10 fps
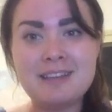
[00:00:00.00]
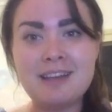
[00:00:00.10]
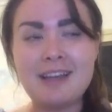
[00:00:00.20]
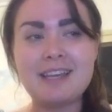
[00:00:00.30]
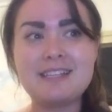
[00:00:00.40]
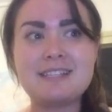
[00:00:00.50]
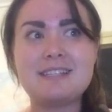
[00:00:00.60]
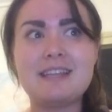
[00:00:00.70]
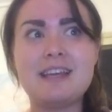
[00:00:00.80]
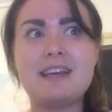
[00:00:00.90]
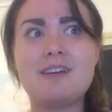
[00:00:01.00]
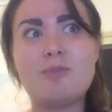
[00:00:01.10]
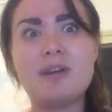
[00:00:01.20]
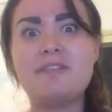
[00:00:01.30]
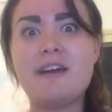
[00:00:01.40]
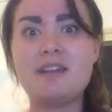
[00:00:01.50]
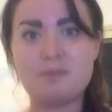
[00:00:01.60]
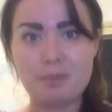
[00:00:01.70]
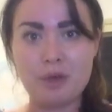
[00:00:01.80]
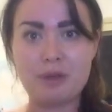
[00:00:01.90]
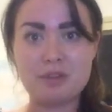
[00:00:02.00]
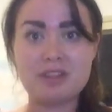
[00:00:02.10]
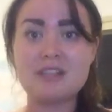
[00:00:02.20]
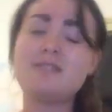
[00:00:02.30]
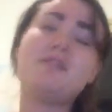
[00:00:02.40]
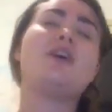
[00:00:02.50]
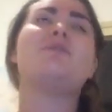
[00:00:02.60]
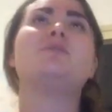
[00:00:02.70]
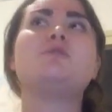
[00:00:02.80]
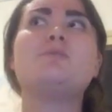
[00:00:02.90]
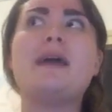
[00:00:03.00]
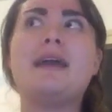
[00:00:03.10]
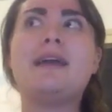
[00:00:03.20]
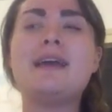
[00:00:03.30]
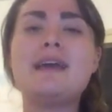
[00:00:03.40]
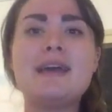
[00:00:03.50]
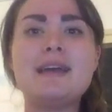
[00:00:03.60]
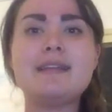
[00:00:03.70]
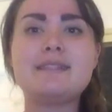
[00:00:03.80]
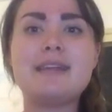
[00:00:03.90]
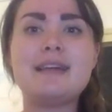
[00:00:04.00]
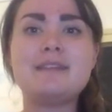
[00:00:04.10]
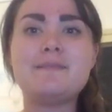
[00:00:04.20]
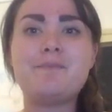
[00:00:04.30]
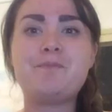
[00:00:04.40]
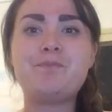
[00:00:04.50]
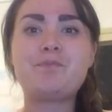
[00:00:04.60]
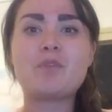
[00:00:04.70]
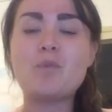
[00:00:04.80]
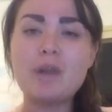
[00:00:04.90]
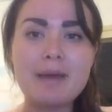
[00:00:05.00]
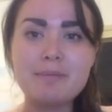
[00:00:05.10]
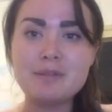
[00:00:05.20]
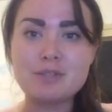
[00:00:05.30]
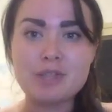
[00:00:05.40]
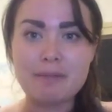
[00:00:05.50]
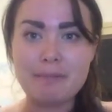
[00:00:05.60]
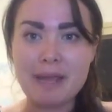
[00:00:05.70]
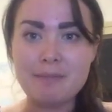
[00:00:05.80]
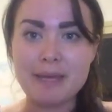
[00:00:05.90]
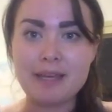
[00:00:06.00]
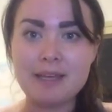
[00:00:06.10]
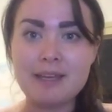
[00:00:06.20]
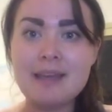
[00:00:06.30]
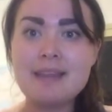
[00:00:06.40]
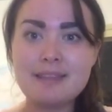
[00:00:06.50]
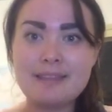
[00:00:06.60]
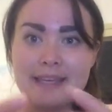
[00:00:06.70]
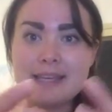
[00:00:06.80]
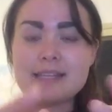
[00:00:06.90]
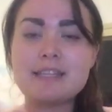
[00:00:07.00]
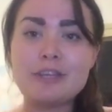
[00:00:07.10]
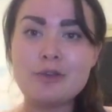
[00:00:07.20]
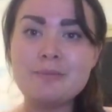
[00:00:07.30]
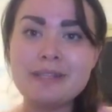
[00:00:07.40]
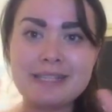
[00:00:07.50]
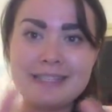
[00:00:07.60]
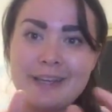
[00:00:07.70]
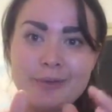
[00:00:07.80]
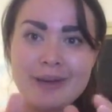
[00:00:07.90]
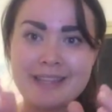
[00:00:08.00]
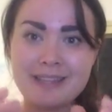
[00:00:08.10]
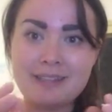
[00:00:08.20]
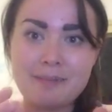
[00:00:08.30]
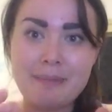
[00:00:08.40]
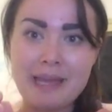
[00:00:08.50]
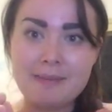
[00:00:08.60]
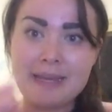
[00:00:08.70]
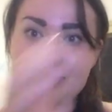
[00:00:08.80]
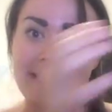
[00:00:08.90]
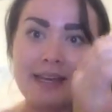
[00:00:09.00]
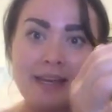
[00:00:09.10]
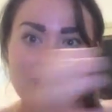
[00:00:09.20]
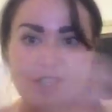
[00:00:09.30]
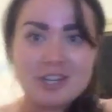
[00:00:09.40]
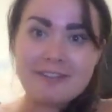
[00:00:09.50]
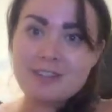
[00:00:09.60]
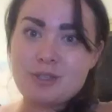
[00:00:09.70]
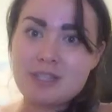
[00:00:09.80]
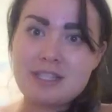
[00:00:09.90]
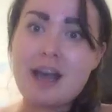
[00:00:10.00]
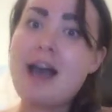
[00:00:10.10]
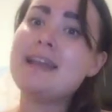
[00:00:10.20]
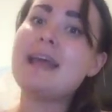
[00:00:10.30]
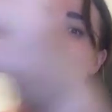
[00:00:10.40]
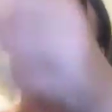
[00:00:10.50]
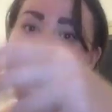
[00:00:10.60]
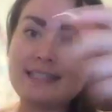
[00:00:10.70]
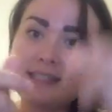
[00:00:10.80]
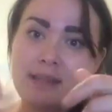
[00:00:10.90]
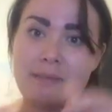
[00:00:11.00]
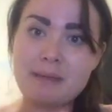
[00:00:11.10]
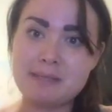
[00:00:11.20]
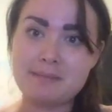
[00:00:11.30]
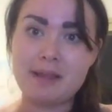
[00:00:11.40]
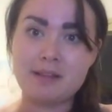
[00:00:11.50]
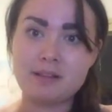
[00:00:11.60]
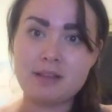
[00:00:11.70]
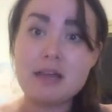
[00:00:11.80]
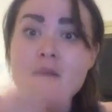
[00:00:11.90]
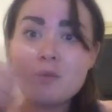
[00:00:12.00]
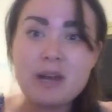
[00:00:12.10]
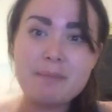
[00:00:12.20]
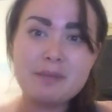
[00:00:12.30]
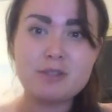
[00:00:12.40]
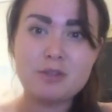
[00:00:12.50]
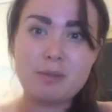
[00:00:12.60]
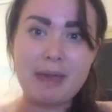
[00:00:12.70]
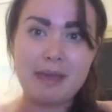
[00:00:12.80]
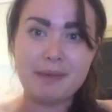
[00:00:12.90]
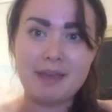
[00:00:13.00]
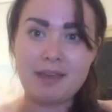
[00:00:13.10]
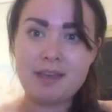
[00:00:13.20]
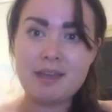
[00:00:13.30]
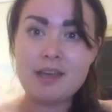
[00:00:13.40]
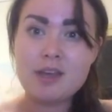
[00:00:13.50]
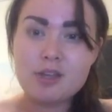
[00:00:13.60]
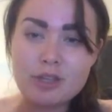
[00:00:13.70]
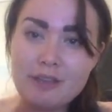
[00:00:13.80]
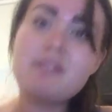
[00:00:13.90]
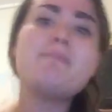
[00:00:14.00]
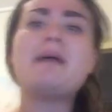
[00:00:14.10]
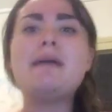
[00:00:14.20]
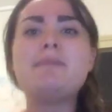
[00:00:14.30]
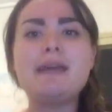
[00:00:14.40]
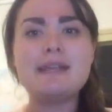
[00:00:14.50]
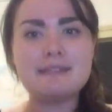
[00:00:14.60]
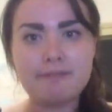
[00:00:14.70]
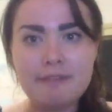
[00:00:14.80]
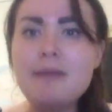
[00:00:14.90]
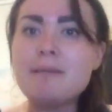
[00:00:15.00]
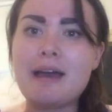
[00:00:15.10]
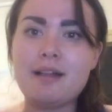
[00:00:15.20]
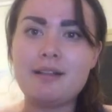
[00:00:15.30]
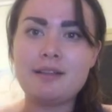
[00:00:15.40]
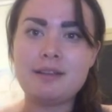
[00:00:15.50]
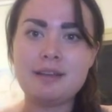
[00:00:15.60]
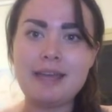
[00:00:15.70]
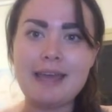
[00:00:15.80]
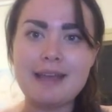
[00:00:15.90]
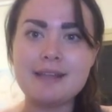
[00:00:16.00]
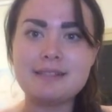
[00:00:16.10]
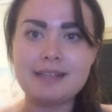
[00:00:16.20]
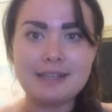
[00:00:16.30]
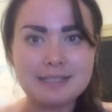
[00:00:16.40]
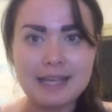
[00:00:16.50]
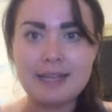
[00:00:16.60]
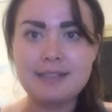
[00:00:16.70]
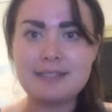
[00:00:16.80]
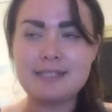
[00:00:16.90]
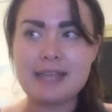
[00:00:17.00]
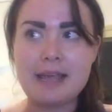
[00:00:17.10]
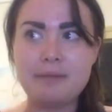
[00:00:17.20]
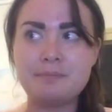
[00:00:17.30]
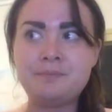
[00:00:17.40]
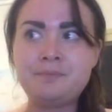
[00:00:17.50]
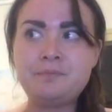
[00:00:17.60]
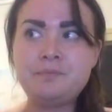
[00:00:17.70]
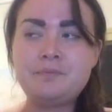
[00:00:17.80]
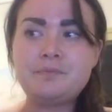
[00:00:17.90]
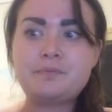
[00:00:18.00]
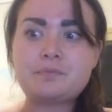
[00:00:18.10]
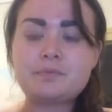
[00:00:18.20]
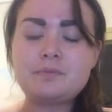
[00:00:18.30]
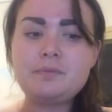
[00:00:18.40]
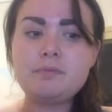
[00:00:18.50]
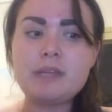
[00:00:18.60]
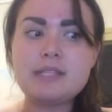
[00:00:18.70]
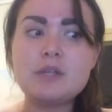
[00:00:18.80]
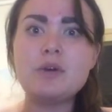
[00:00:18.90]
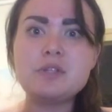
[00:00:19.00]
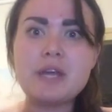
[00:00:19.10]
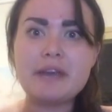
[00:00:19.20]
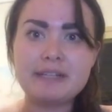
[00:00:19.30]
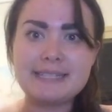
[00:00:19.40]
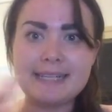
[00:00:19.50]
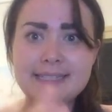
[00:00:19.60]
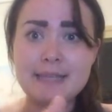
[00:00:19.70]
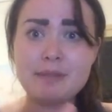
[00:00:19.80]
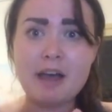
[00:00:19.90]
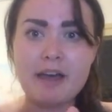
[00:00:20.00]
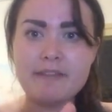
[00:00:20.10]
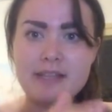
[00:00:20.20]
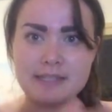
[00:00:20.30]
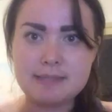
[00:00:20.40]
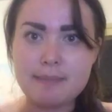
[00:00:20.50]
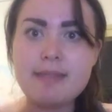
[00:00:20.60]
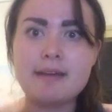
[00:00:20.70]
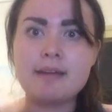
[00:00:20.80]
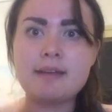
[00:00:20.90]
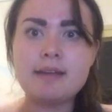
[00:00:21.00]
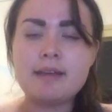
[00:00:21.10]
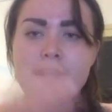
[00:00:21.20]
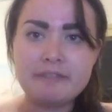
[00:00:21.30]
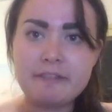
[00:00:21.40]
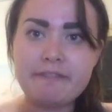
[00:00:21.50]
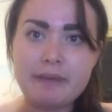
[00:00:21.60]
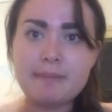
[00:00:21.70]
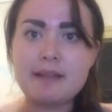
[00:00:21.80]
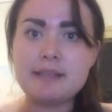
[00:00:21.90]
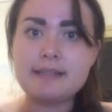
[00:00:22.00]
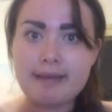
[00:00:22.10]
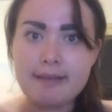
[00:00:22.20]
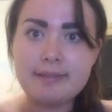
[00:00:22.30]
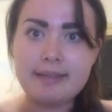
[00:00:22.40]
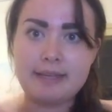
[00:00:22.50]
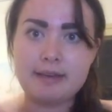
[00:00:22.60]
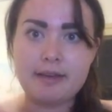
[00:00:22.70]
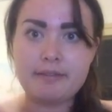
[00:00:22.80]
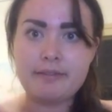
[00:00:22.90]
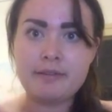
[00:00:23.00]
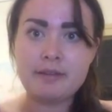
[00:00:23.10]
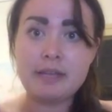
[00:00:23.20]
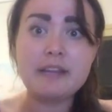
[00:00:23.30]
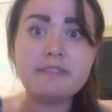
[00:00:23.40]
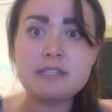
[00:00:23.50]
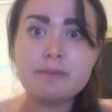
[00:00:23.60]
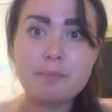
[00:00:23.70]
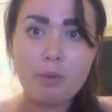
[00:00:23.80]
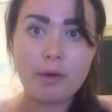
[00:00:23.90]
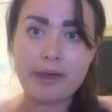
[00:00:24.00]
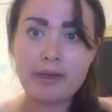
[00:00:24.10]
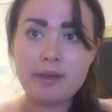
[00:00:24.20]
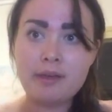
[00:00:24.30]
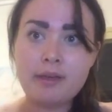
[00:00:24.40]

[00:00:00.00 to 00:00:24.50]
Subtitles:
I guess the one final point with this video I want to make is that what happens to that baby? The thing is, the humans take away that little baby. They shove the side and they steal the baby's milk. What happens to the baby? So if the baby is a female, it has exact same, it's going to have exact same life as its mother if the female is healthy enough. And if it's a boy,